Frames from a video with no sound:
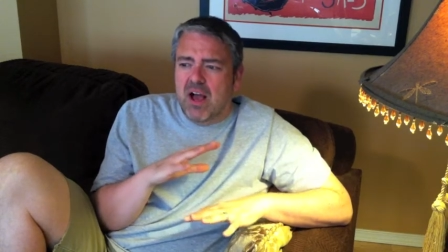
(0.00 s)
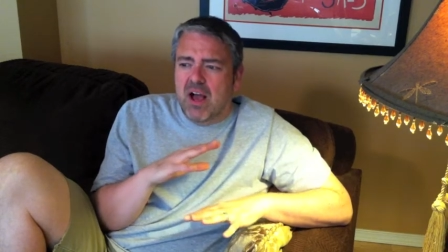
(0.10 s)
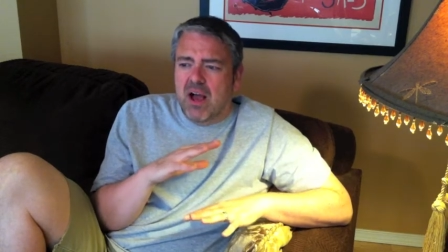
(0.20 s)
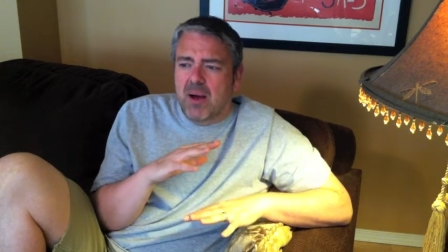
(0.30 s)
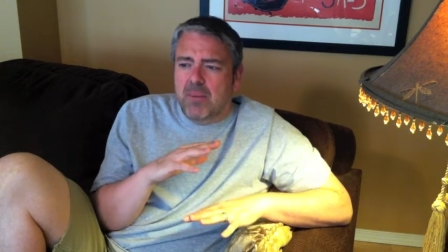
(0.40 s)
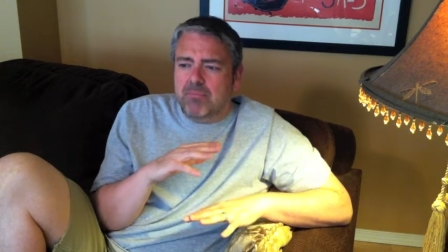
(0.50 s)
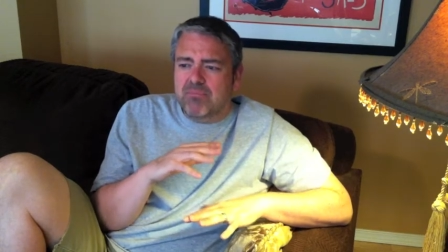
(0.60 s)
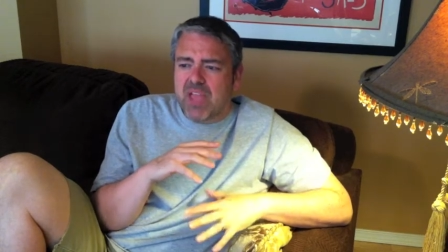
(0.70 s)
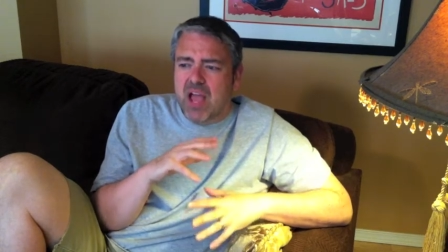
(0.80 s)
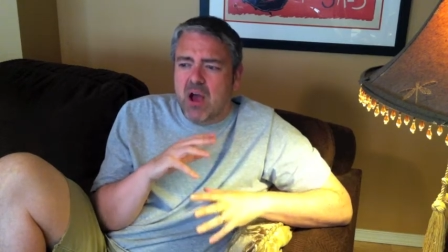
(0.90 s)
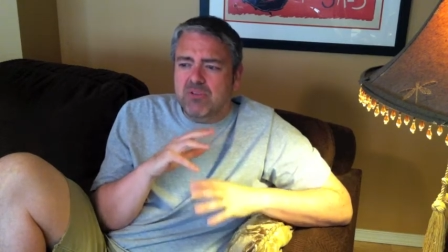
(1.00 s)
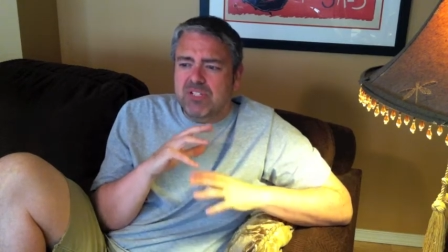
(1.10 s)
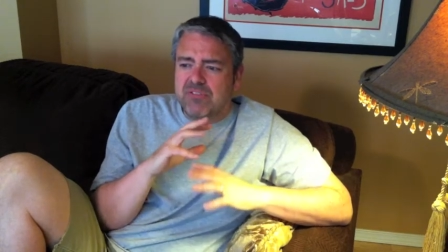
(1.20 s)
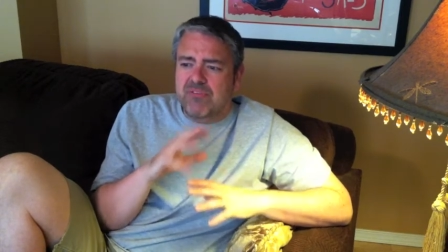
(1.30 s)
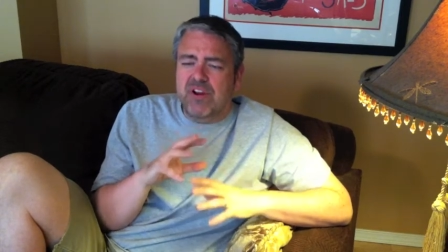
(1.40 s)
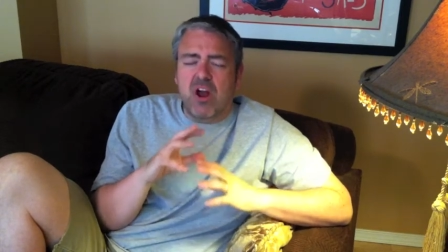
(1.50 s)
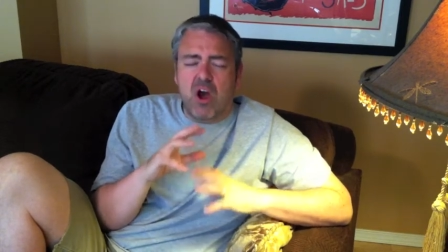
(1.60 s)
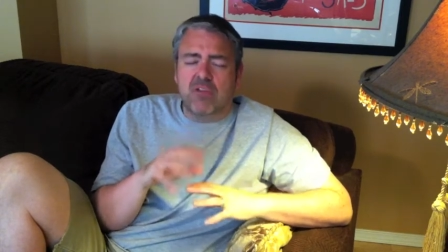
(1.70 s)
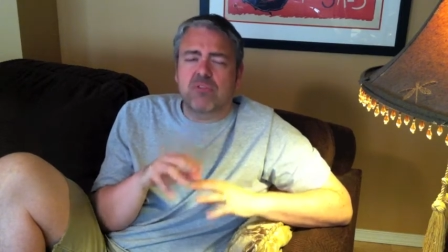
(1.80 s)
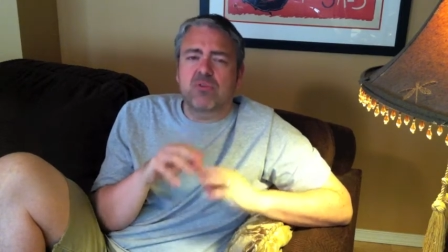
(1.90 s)
um, how different
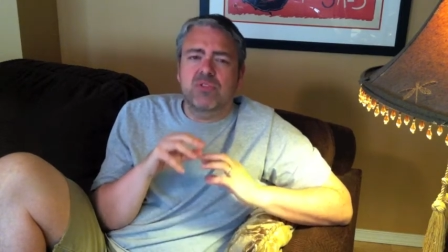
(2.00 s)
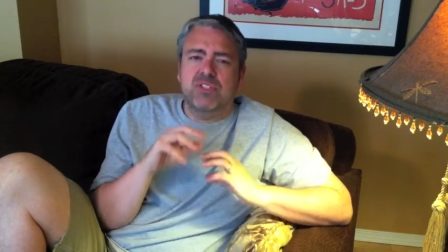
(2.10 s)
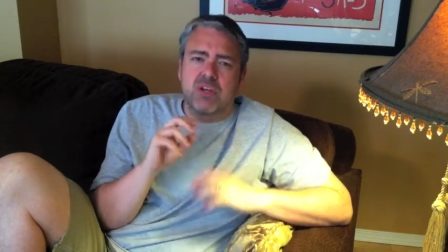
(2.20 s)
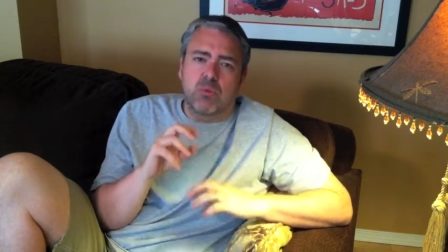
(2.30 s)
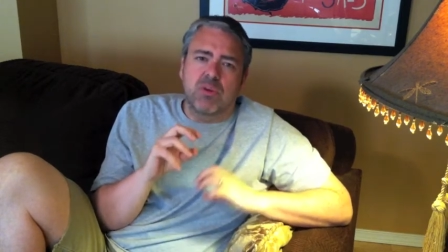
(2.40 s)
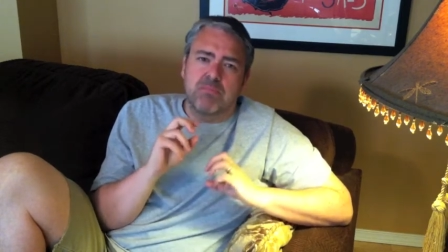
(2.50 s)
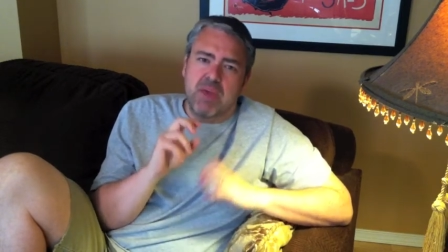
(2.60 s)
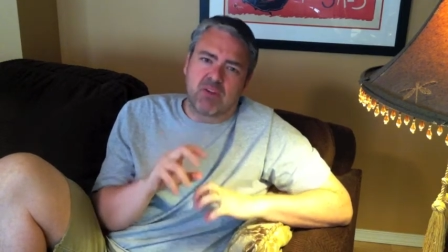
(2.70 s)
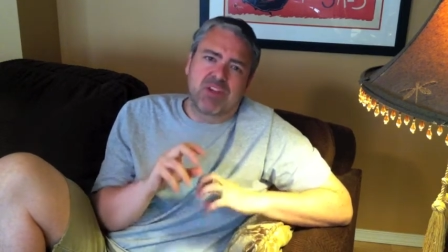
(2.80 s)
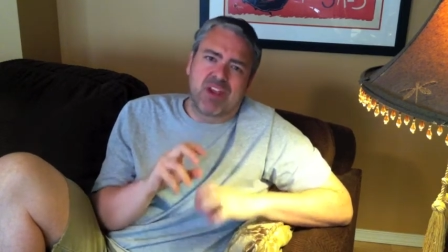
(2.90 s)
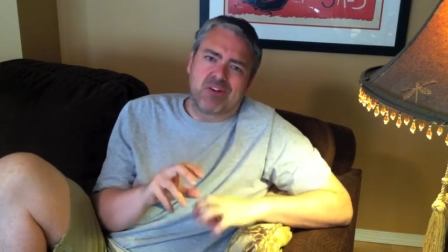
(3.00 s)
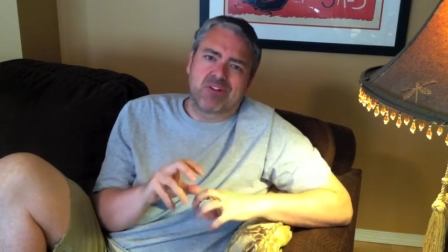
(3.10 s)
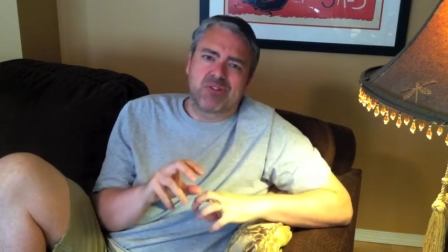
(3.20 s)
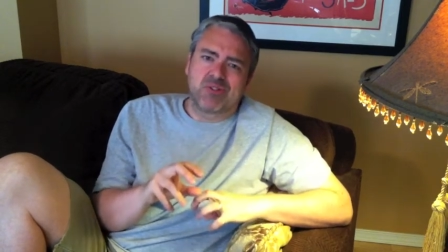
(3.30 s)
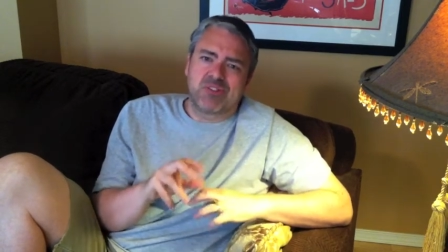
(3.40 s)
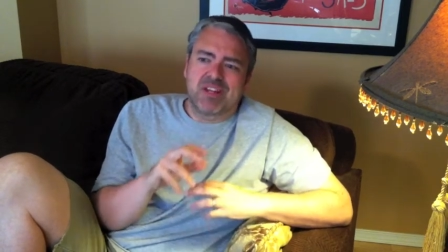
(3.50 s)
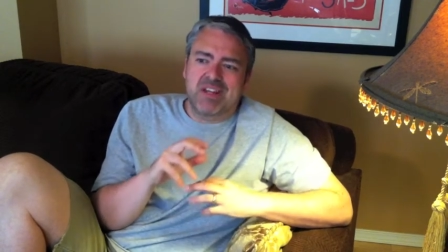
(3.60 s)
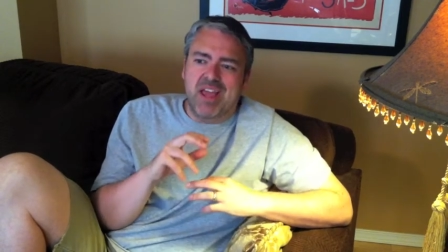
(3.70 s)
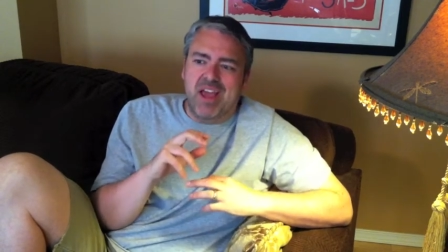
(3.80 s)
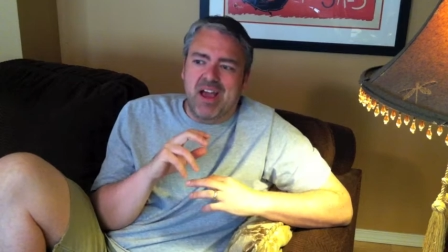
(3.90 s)
authors deal with male characters and,
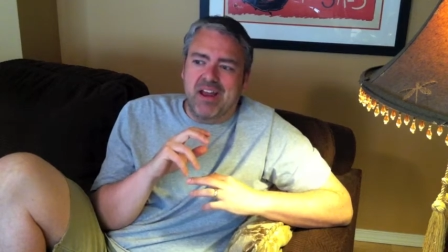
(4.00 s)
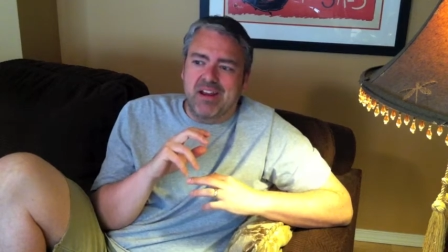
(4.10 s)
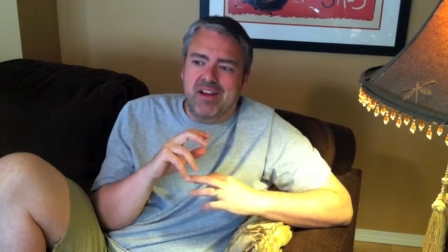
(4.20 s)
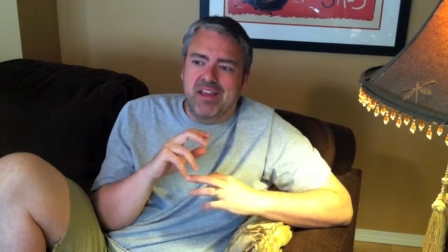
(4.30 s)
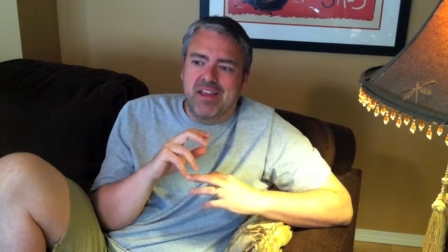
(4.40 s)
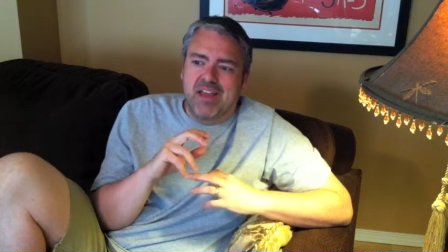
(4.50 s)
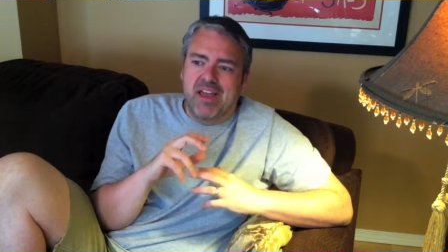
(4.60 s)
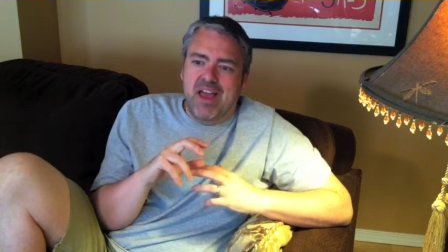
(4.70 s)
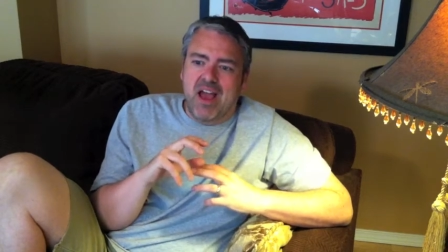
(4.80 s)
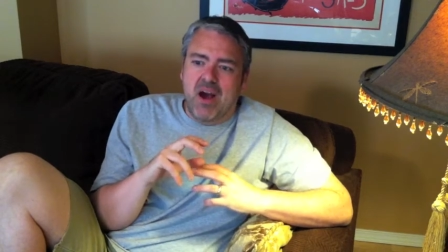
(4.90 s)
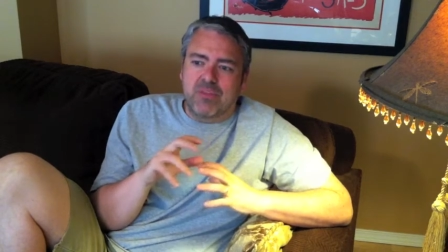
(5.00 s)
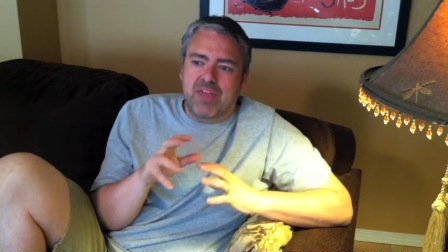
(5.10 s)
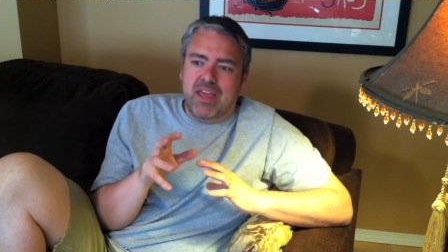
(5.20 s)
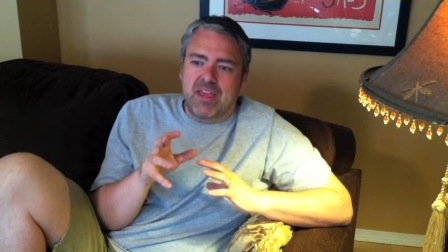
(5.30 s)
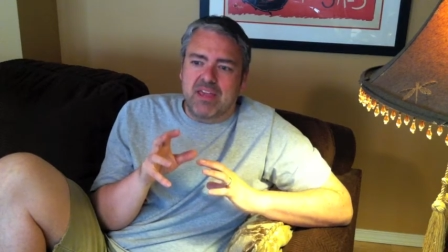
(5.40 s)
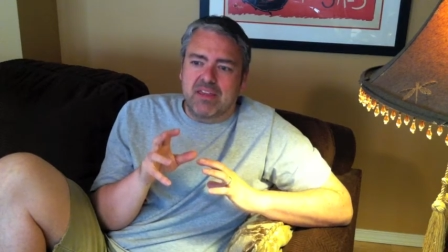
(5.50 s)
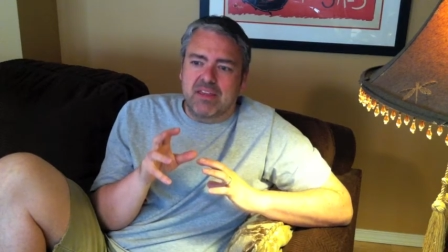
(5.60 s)
and how they